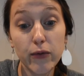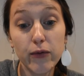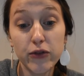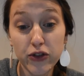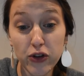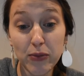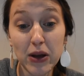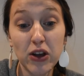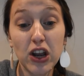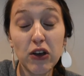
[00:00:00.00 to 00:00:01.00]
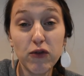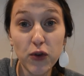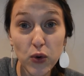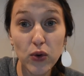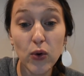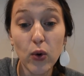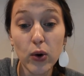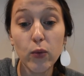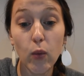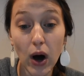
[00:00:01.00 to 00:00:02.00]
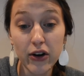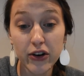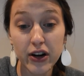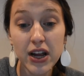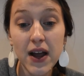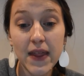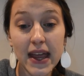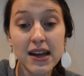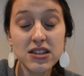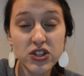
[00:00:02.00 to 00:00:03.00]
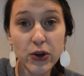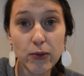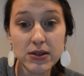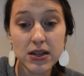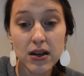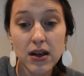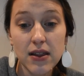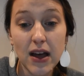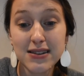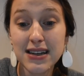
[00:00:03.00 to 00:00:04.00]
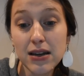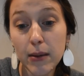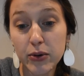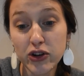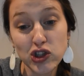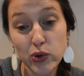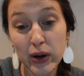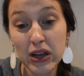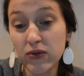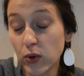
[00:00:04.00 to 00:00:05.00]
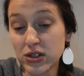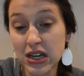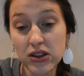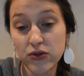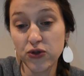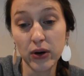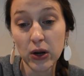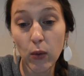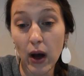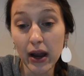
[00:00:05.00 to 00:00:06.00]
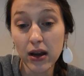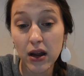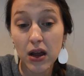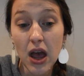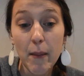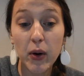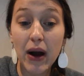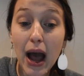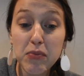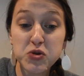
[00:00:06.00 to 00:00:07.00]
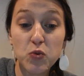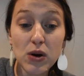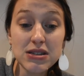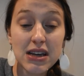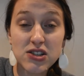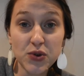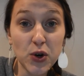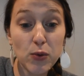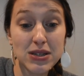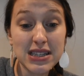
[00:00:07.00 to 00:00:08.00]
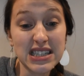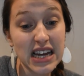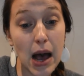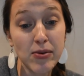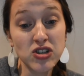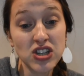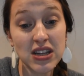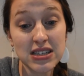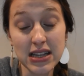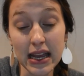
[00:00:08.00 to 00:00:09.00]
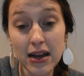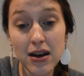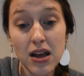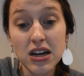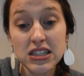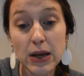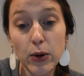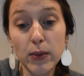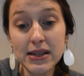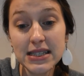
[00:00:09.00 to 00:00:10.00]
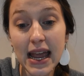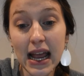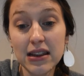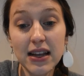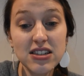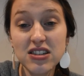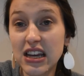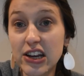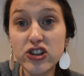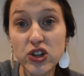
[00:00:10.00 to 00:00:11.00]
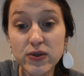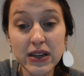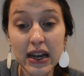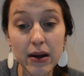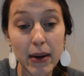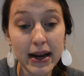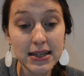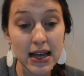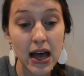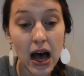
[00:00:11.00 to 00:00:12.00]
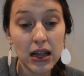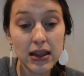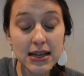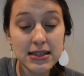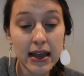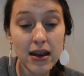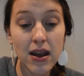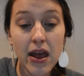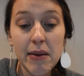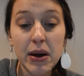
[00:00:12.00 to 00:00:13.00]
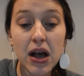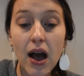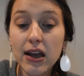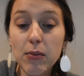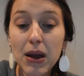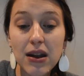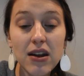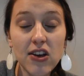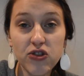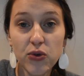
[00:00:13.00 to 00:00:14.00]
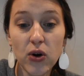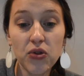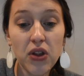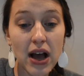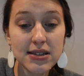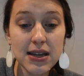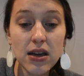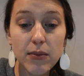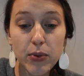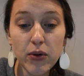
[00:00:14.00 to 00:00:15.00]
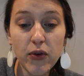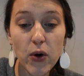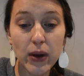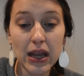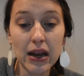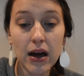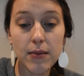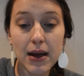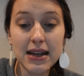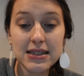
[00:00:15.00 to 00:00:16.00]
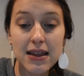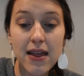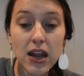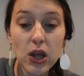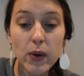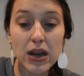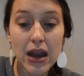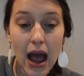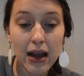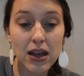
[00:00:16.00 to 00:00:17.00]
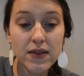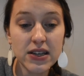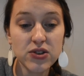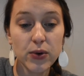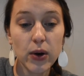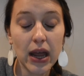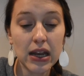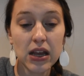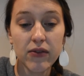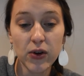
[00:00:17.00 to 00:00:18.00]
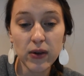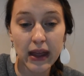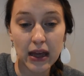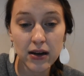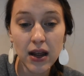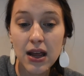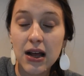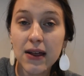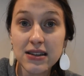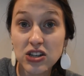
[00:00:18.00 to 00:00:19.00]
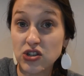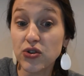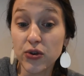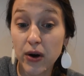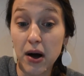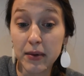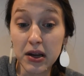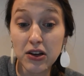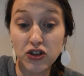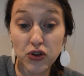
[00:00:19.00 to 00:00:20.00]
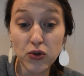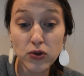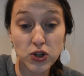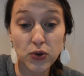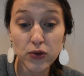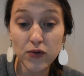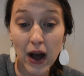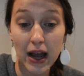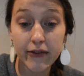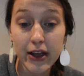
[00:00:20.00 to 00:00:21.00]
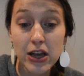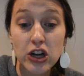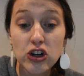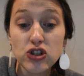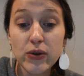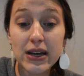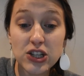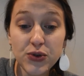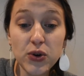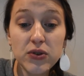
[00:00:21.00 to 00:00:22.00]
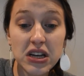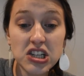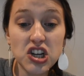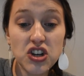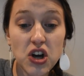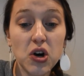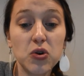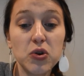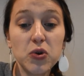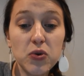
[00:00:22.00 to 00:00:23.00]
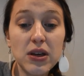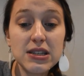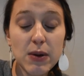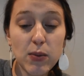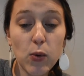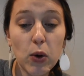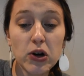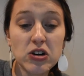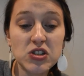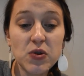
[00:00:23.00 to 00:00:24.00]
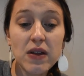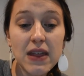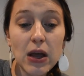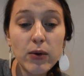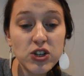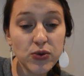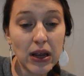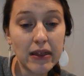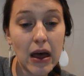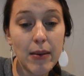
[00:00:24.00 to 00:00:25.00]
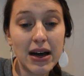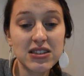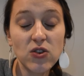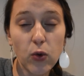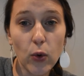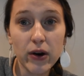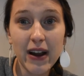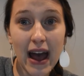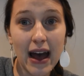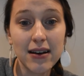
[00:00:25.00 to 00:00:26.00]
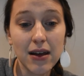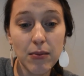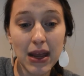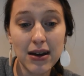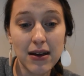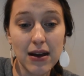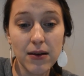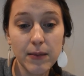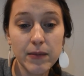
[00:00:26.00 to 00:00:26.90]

excuse me, any food or water they consumed. That's in Numbers 20, 14 through 21. Perhaps once Israel was established in this land, someone would say, Let's teach those Edomites a lesson. But God commanded Israel not to provoke Edom and said that he would not give Israel any of their land. That's in Deuteronomy 2 2 through 5. So Israel needed to know who these people were so that they would treat them as the Lord had commanded.